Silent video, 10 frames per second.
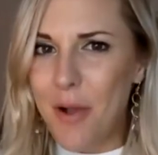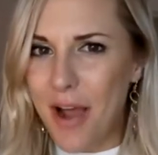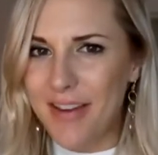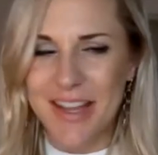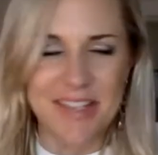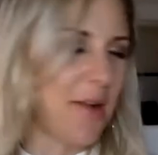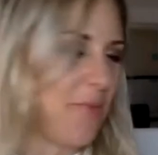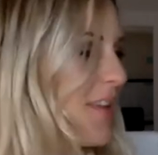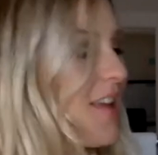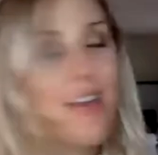How does that sound?
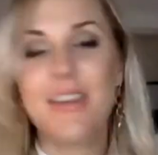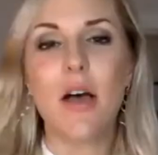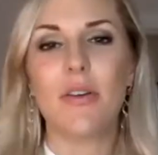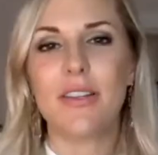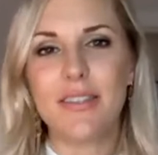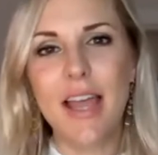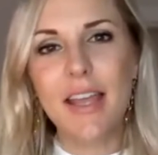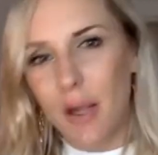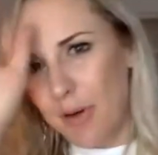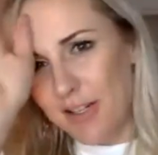Now, second,
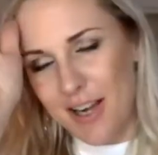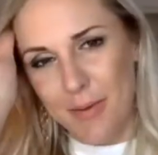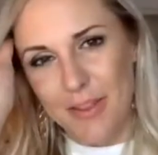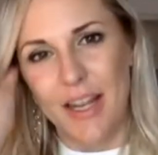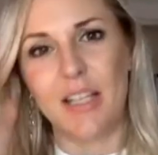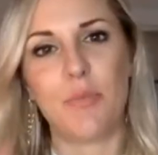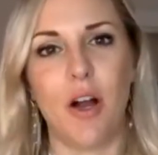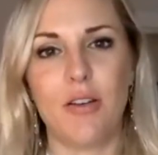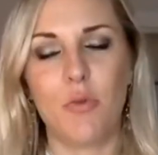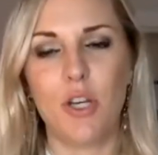I want to talk about the next
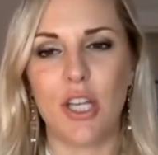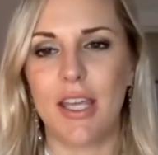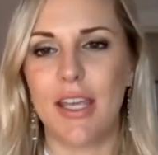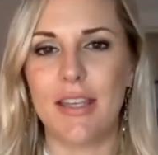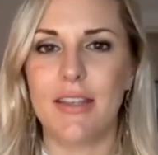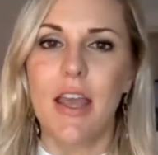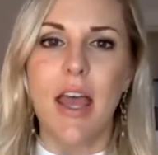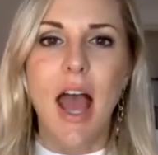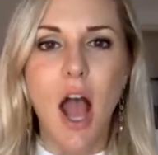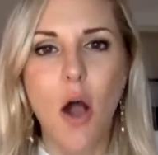part, which is
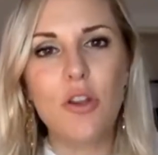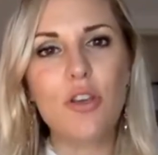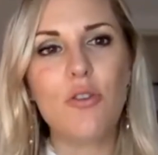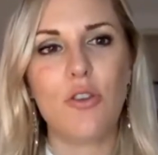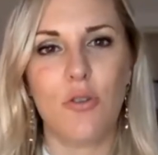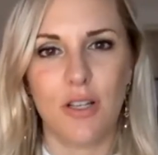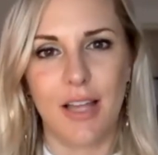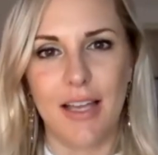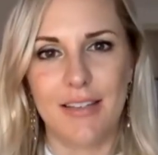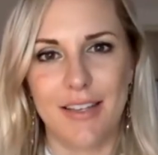how do you
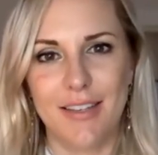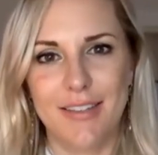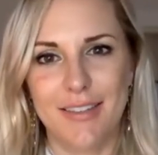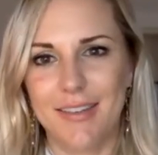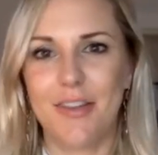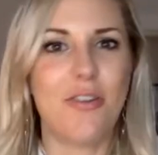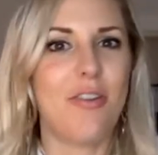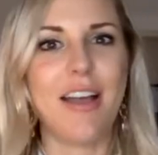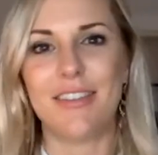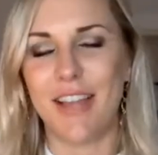utilize this
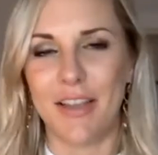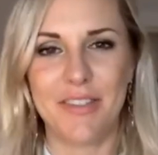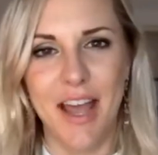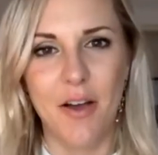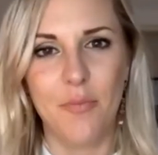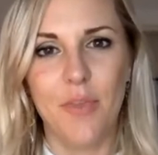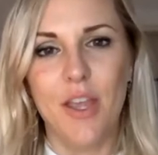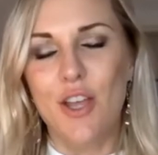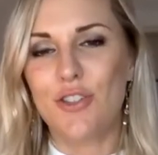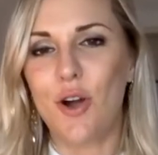as a lifestyle?
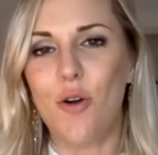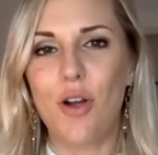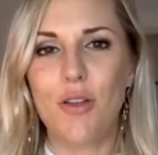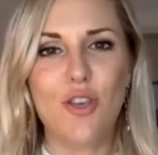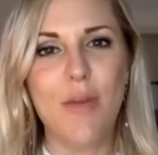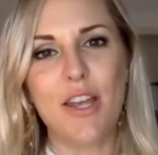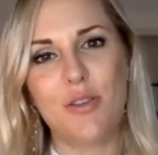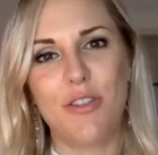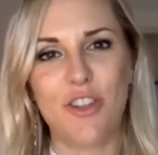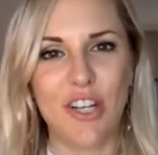So you might
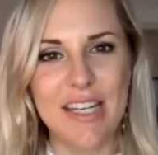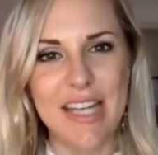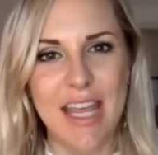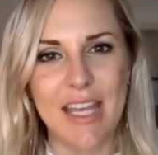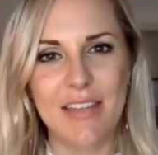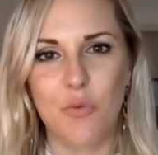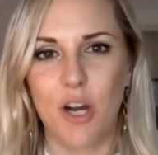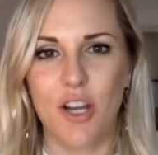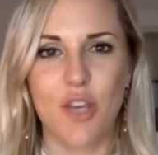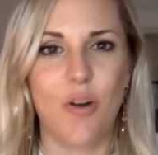do 30 days where
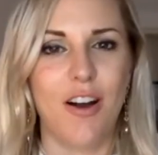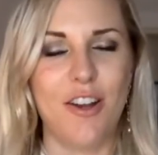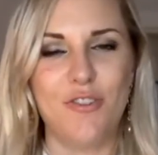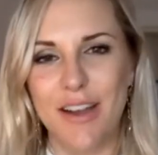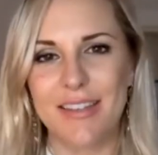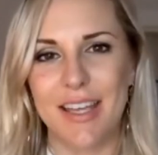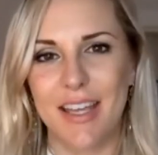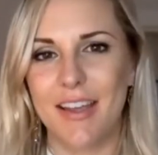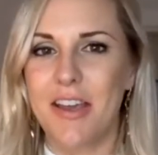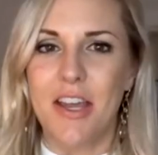you are
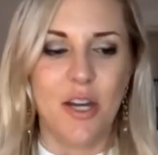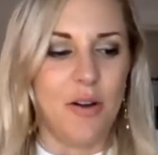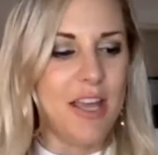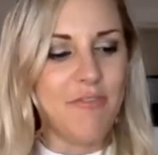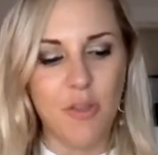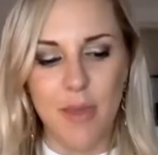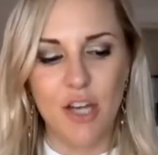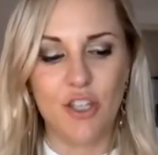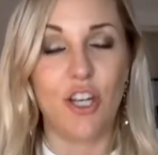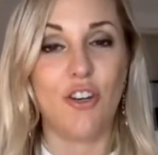addressing,
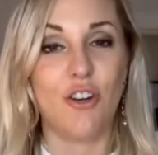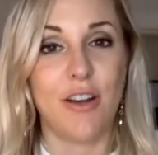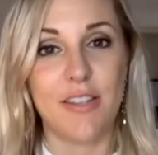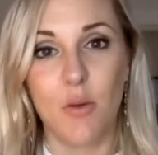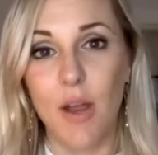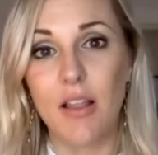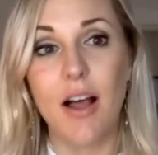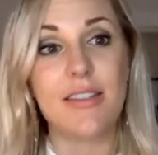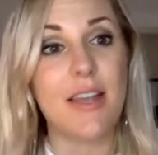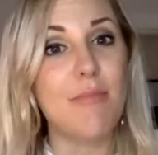inflammation, you're addressing weight
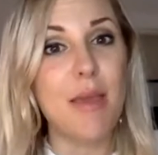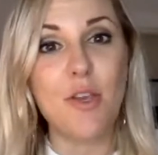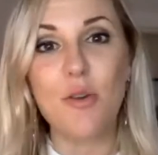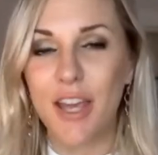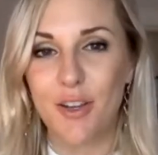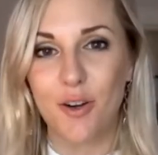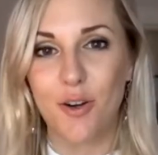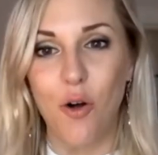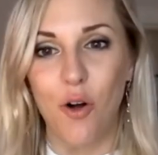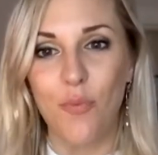loss, and maybe you hit your
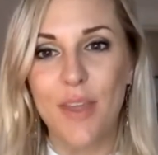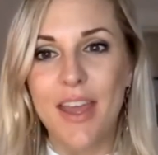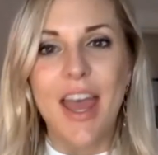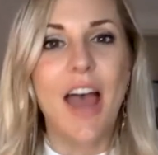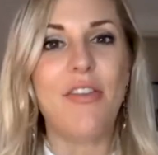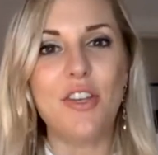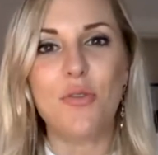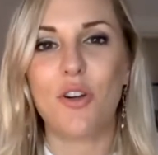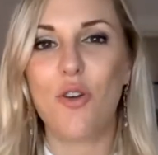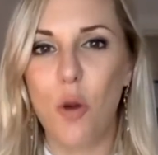goal. And then
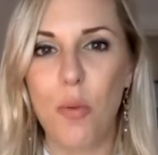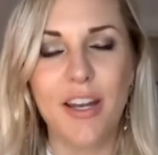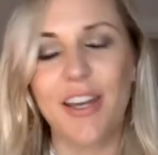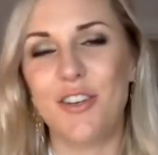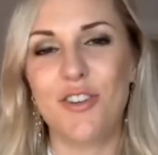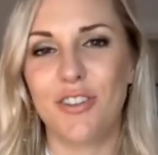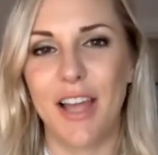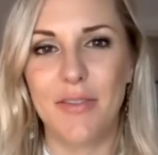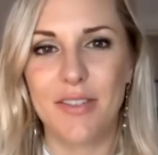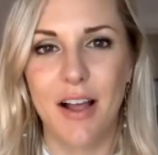you incorporate it into your
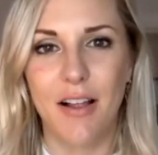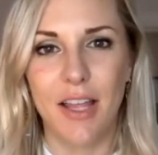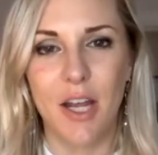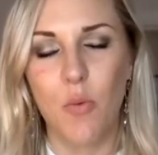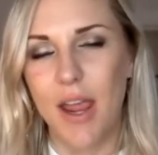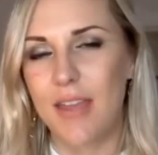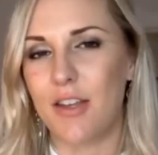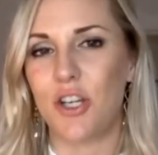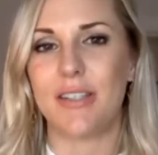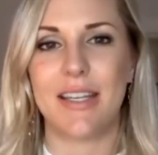lifestyle in a way that
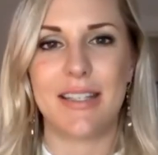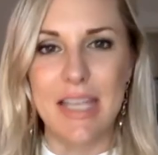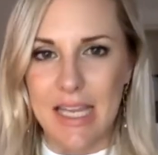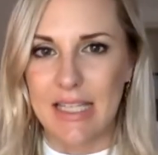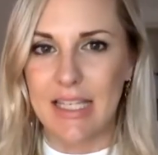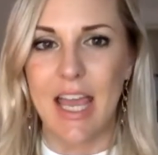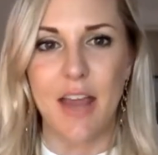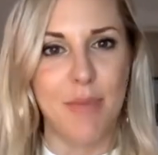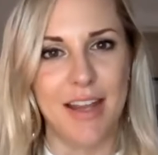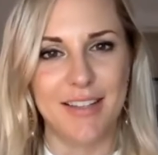just is easy and
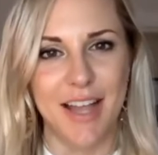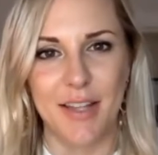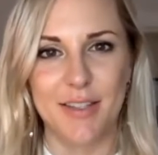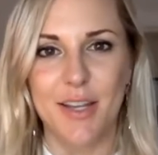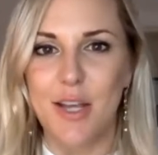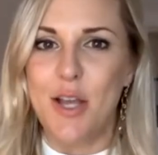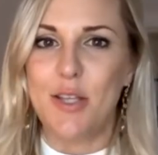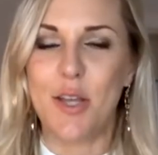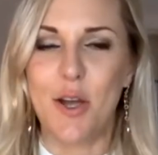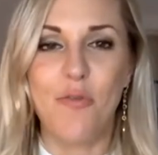makes sense.
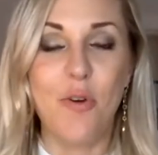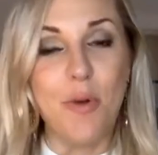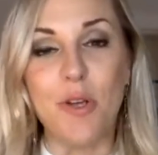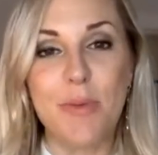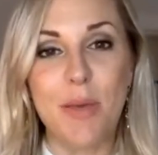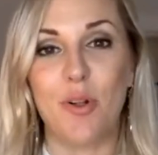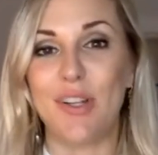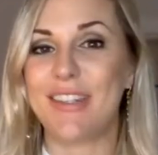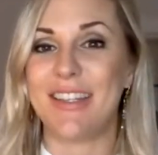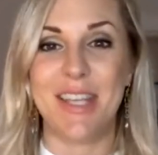So for most people,
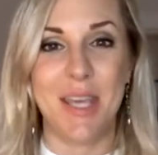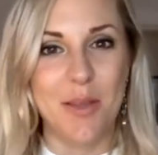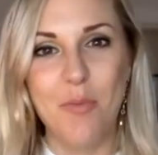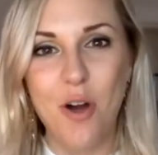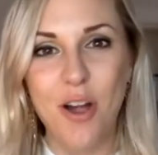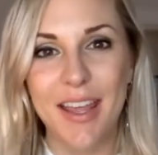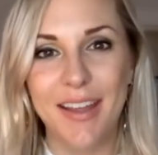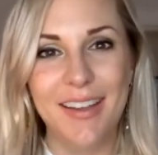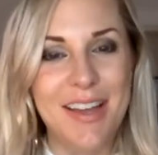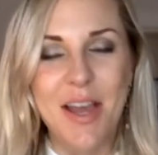it's the tea in the
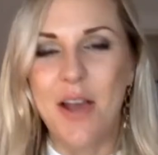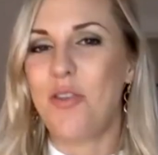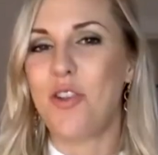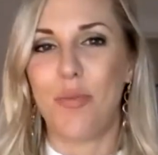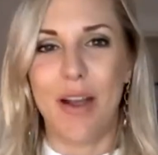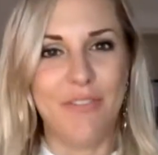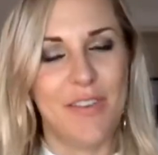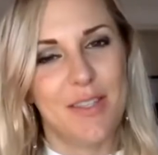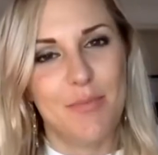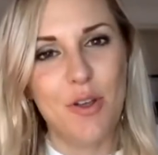morning, your
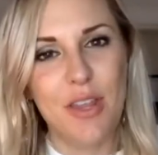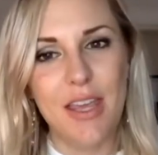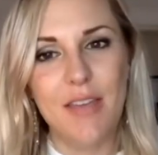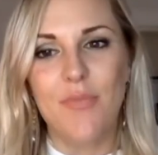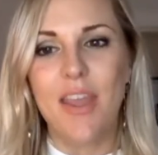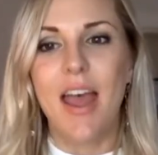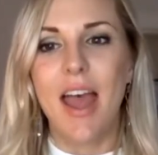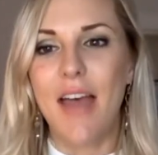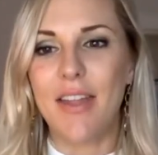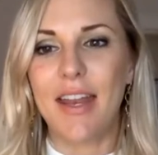breakfast smoothie,
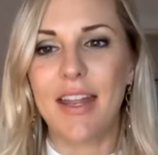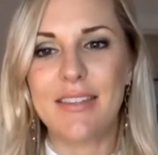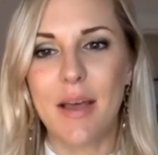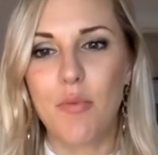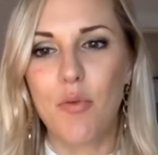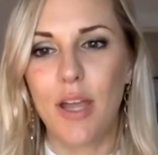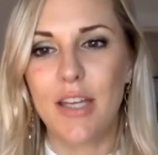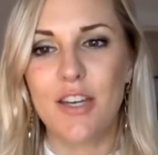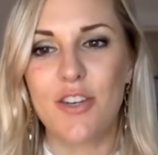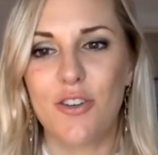and then at some point
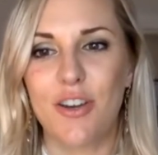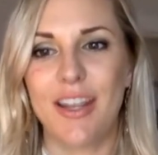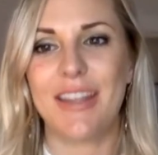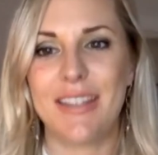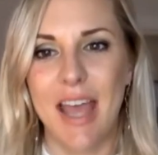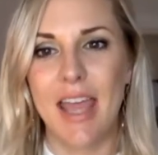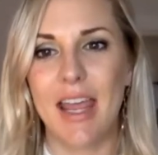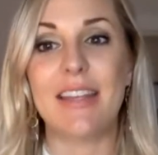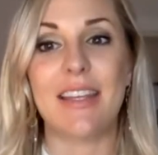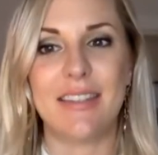during the day,
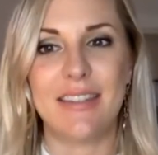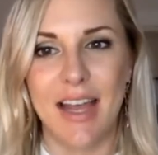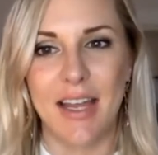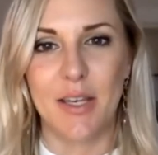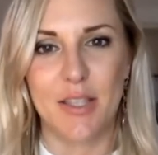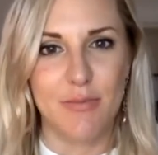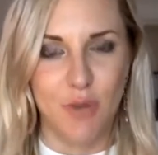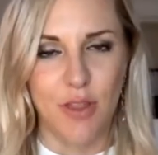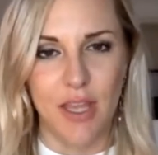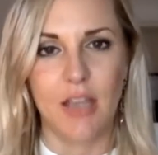it's a second
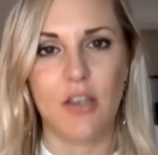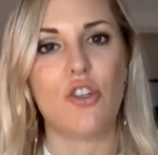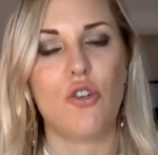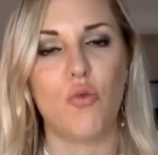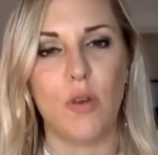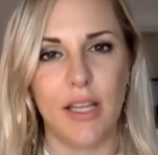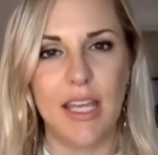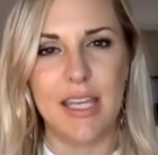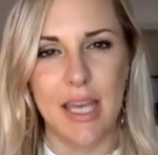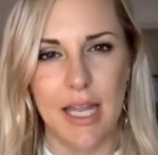smoothie to
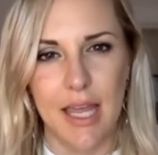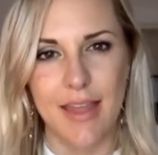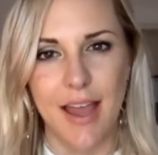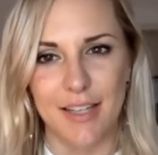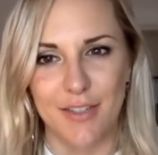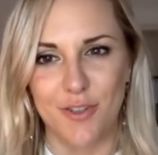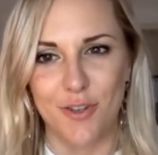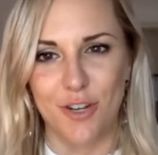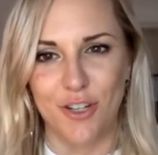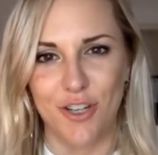really get in that dense
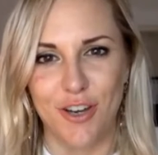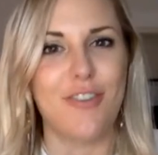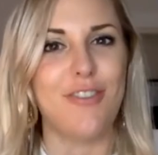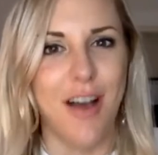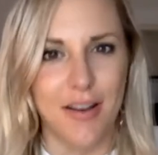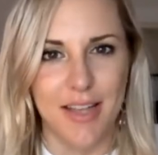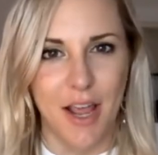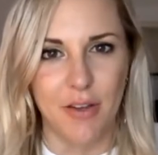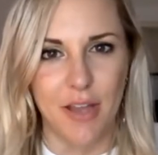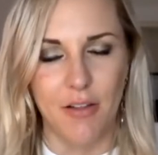nutrition, not to
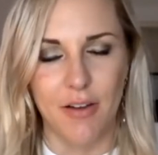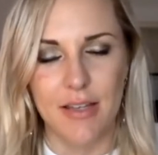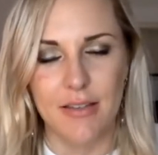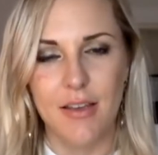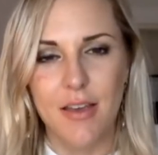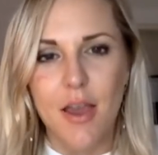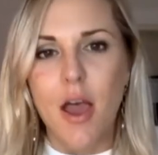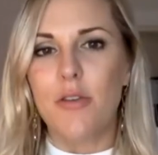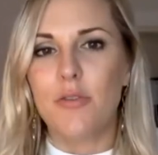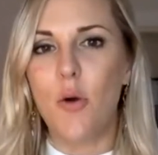count calories.
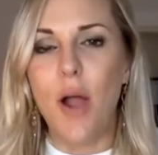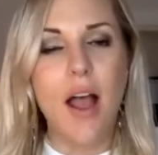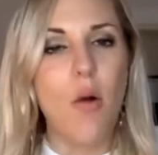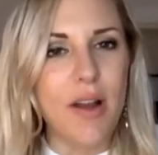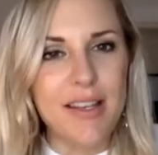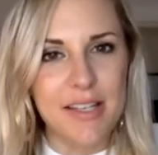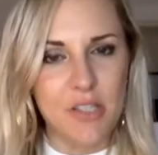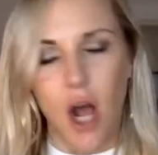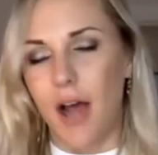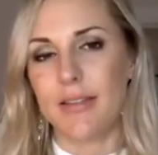So what does this
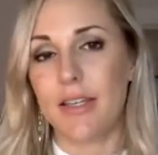cost?